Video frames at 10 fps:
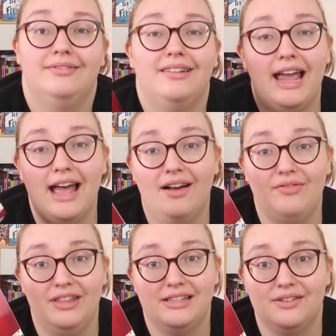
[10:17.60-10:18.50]
I
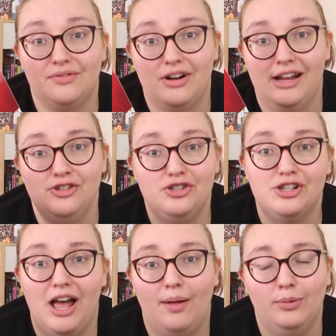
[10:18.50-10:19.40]
have this in
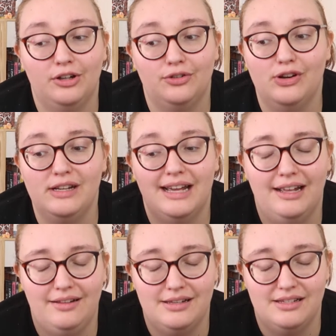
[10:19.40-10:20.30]
French. I'm gonna read it
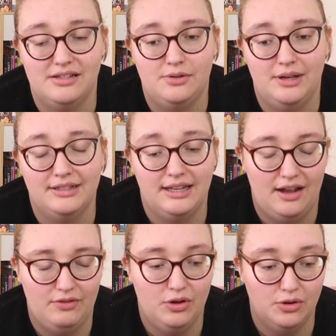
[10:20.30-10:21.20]
and listen to it because I
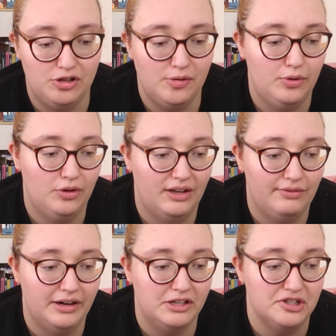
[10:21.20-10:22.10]
have the audiobook in
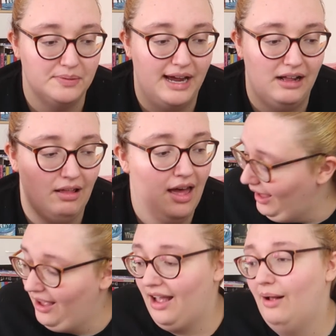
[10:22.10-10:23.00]
French as well,
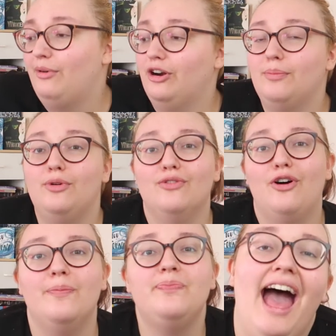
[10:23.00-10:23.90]
and we're gonna move
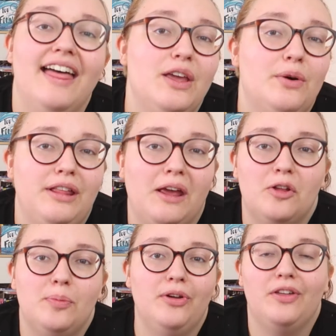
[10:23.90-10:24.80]
on. And the only
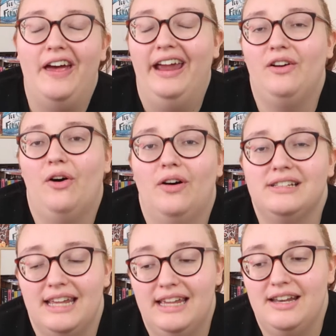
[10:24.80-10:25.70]
other book that I
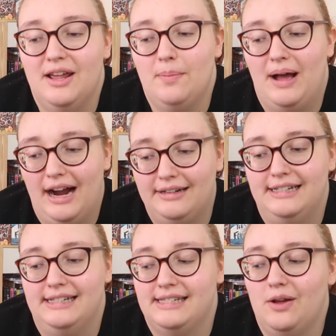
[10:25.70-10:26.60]
got in
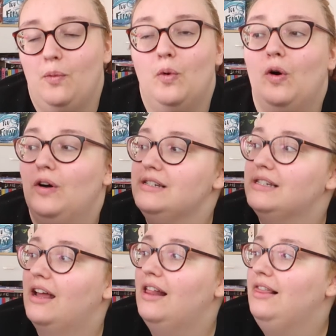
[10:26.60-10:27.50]
Paris
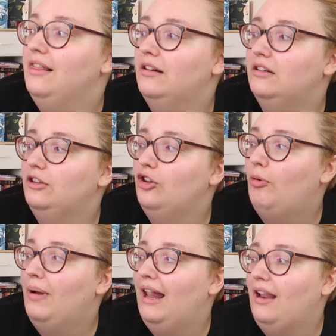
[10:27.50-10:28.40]
was
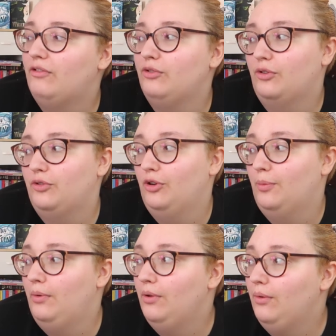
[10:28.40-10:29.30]
L'homme à la voiture
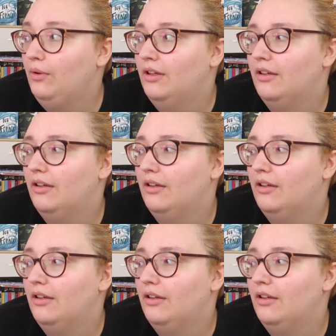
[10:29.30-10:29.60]
bleue.